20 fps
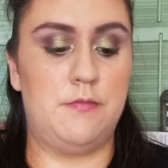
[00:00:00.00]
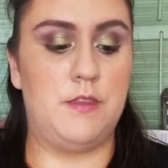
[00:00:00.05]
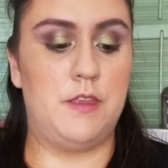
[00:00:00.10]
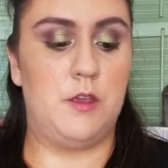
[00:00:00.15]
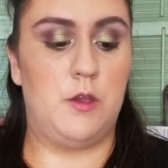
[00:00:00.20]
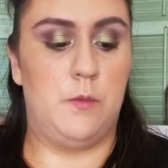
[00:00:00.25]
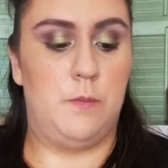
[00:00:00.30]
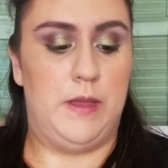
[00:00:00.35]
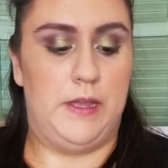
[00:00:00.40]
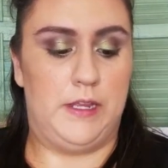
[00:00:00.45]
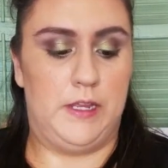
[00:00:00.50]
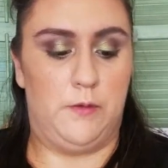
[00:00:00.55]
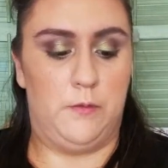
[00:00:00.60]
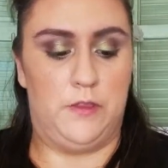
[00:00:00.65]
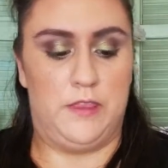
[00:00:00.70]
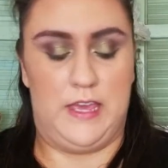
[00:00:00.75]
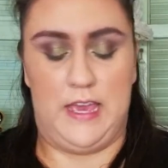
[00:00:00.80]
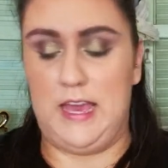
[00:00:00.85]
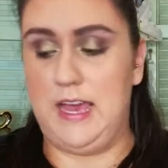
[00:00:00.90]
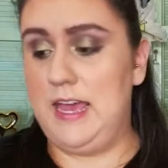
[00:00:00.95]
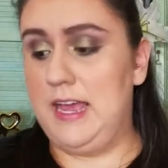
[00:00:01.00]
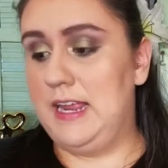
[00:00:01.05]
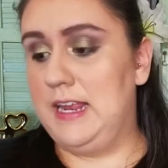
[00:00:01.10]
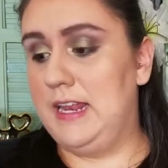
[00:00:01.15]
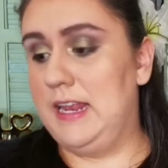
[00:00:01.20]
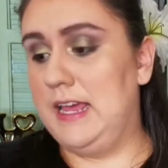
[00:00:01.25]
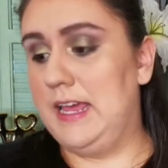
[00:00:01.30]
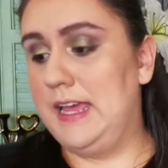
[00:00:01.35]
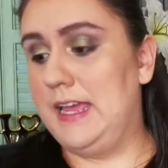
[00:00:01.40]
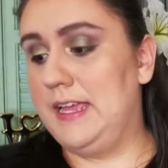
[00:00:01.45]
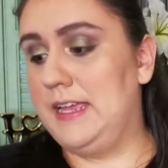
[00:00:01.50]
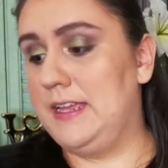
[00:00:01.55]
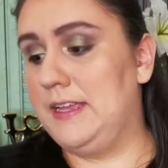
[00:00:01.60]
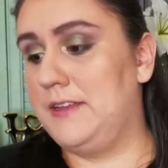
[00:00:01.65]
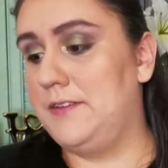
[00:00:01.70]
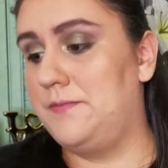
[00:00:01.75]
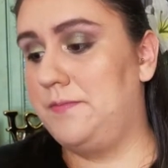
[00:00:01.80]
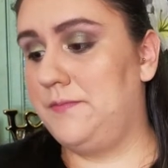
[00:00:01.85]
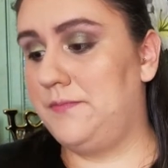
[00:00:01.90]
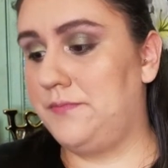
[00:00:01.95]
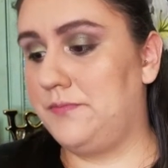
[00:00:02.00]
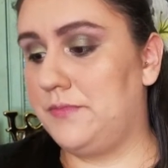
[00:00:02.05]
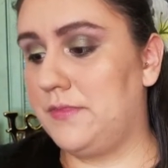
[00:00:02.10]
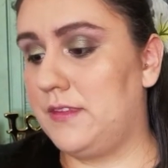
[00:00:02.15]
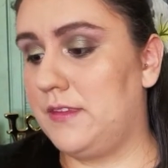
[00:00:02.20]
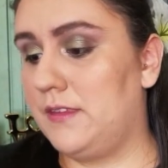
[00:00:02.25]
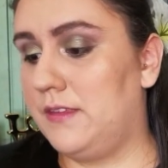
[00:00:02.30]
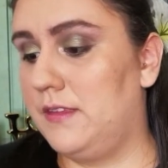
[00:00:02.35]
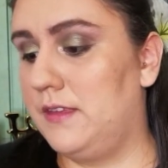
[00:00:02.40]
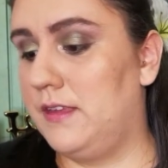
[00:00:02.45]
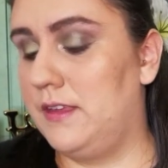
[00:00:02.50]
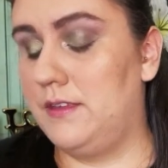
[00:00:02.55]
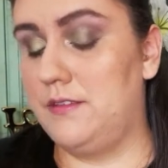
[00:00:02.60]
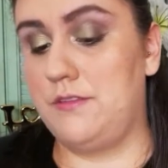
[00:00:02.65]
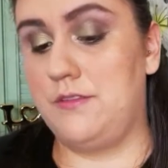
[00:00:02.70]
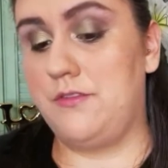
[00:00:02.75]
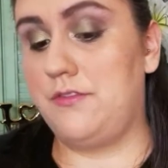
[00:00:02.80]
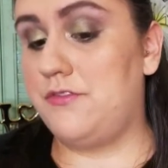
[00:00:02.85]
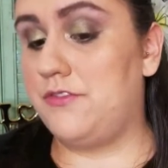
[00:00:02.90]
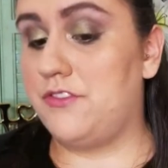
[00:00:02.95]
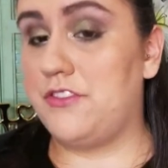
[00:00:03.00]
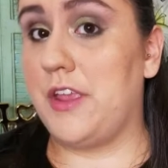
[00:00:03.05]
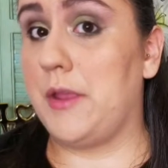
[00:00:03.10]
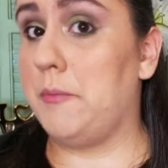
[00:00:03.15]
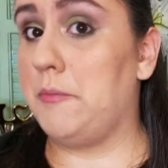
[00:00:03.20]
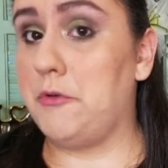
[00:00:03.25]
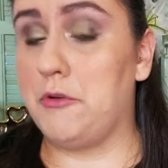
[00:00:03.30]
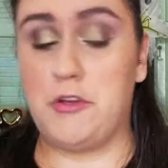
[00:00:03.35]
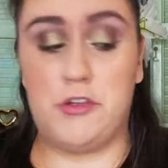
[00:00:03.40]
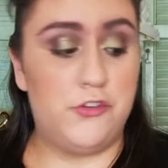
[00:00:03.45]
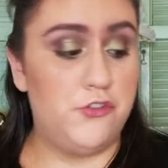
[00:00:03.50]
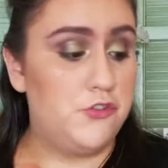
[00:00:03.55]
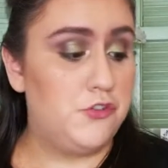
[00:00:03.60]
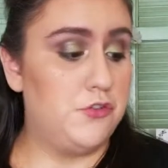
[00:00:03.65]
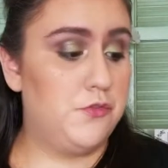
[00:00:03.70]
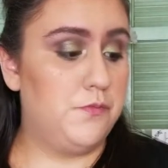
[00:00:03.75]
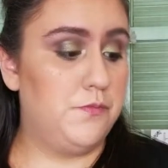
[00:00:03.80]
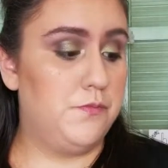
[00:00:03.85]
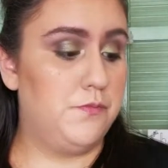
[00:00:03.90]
Go back in with that highlight. Same brush.